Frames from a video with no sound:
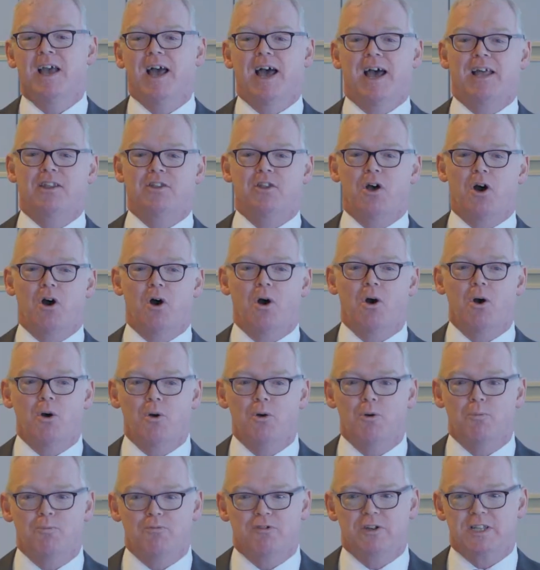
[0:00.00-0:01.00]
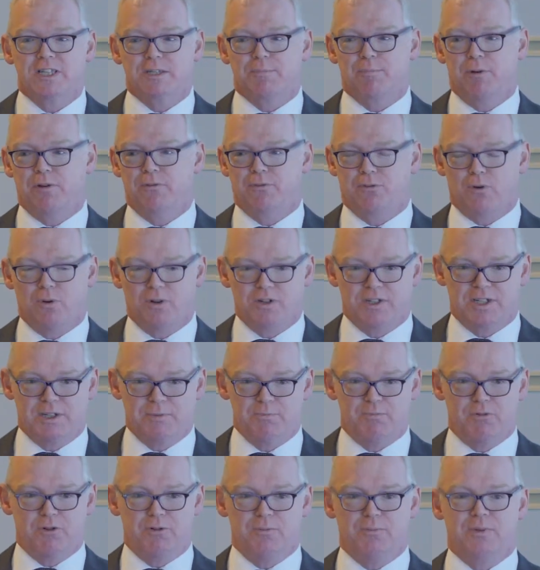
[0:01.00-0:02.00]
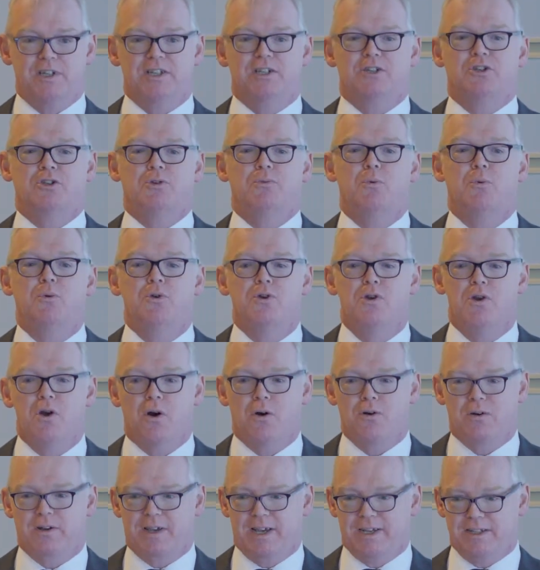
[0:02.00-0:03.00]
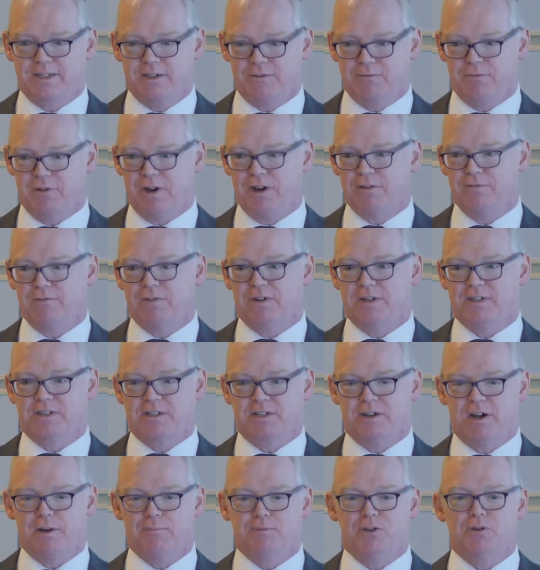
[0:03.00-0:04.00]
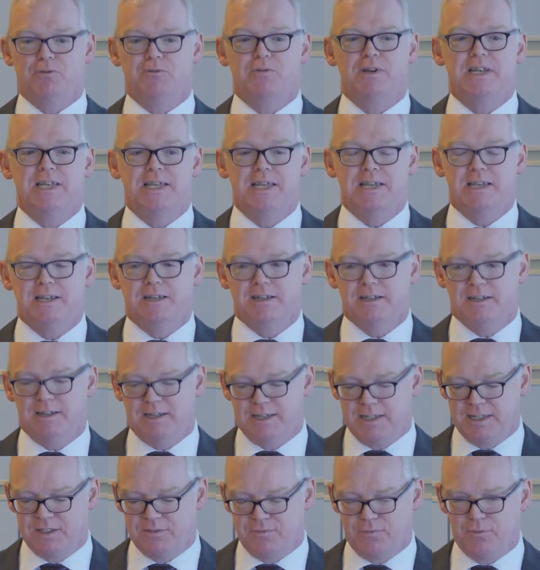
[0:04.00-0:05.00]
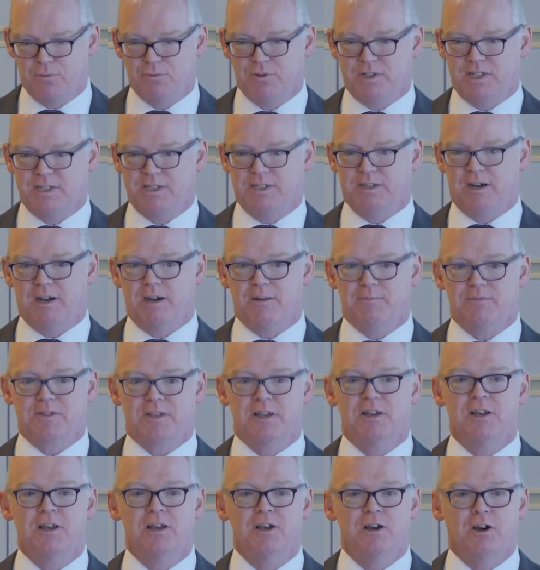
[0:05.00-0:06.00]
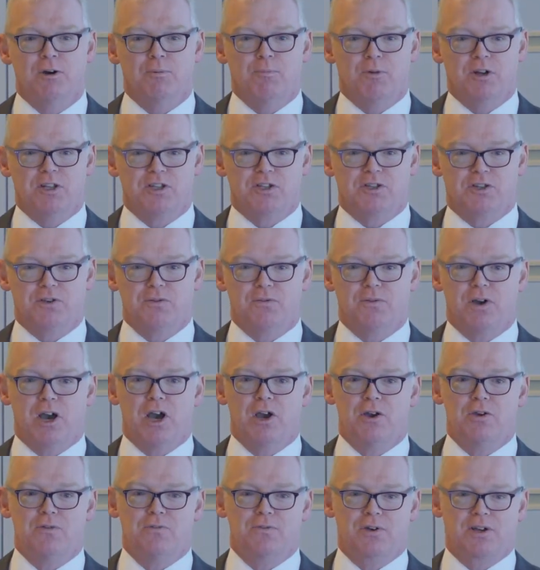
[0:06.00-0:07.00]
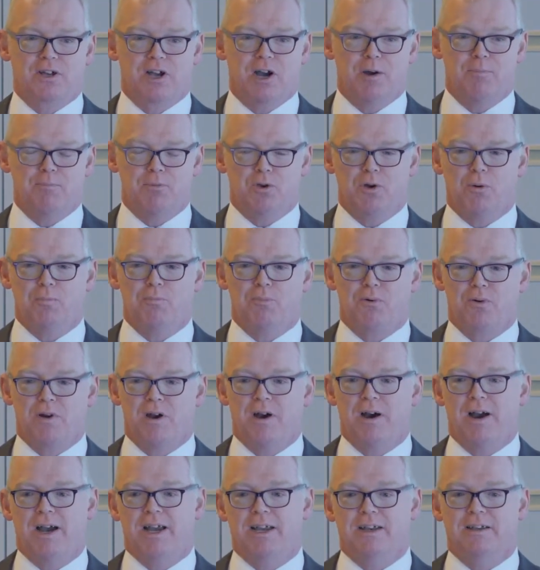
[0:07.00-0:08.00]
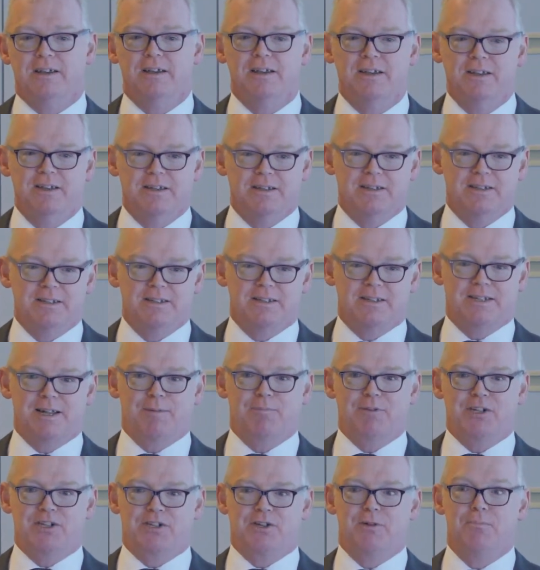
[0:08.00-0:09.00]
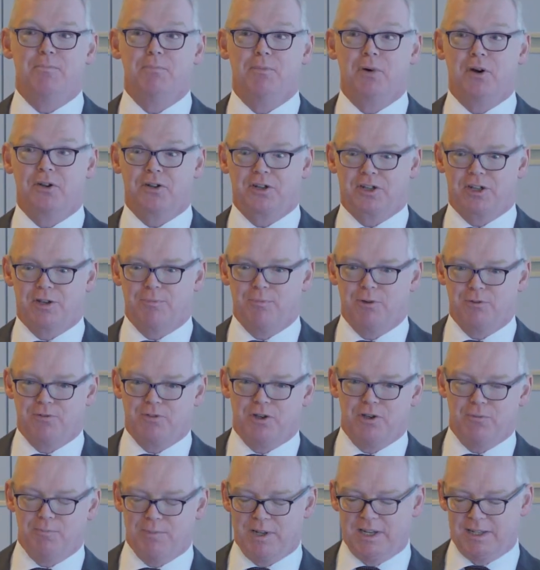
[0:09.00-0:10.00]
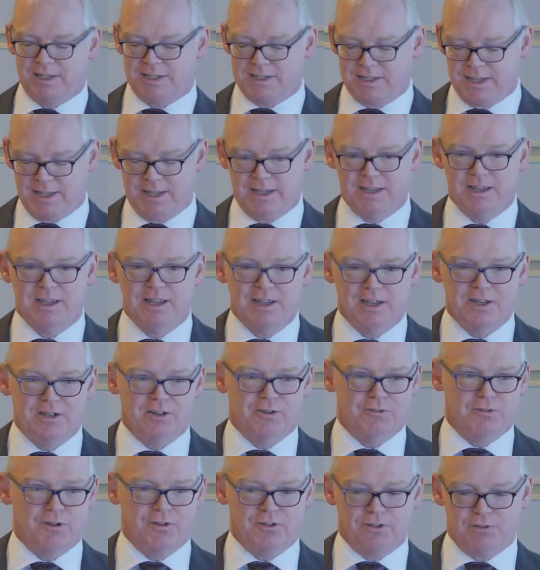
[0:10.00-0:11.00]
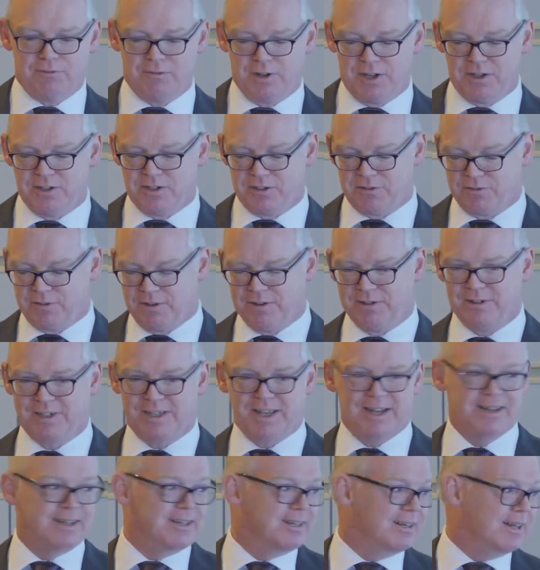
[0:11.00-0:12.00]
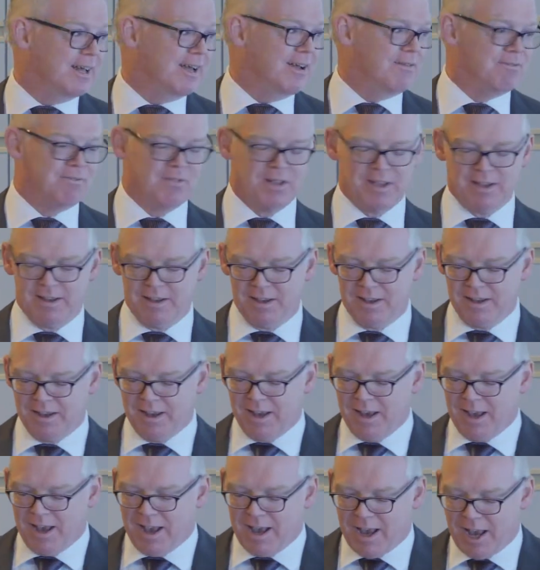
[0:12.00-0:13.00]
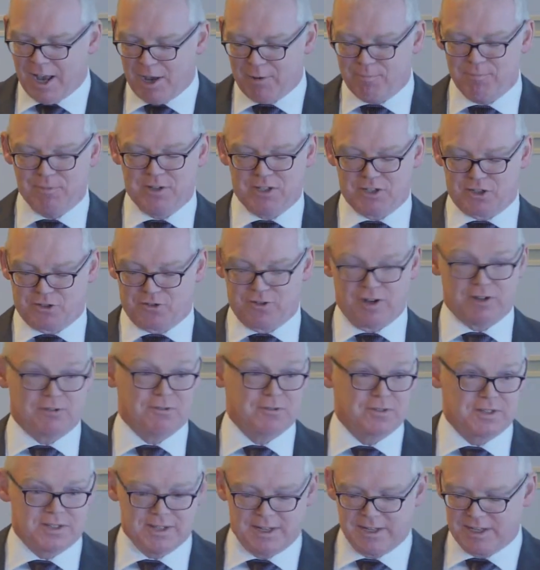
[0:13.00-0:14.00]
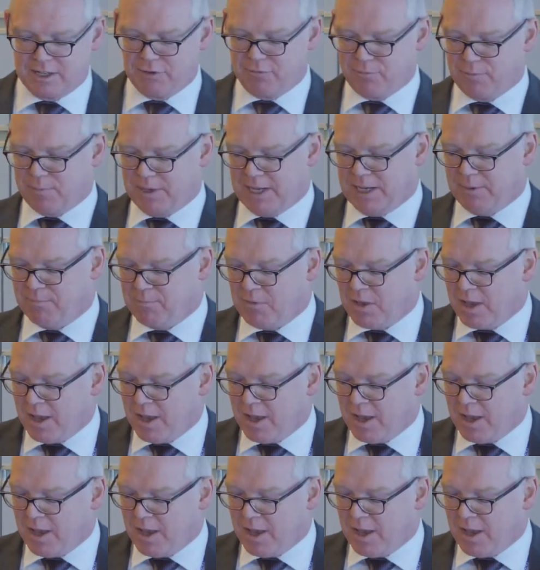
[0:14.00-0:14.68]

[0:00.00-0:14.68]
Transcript: And the whole principle of quality improvement is you will not get it right first time. You'll need at least 40 times. And once you've overcome your pride and established a modicum of humility, you're on the road to getting there. A struggle, certainly, for me.